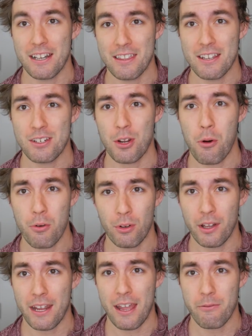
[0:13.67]
I think
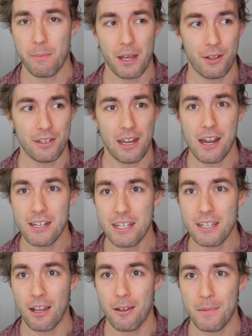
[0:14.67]
total I have about 90
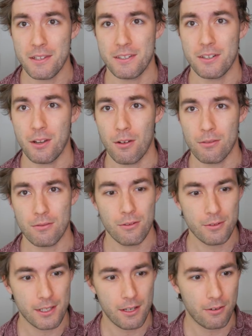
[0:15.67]
comments to go
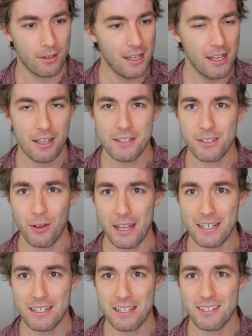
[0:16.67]
through, so let's go
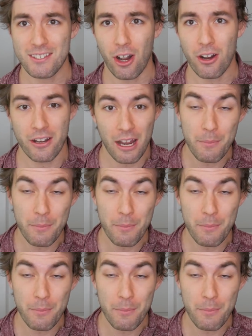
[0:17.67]
ahead and get started.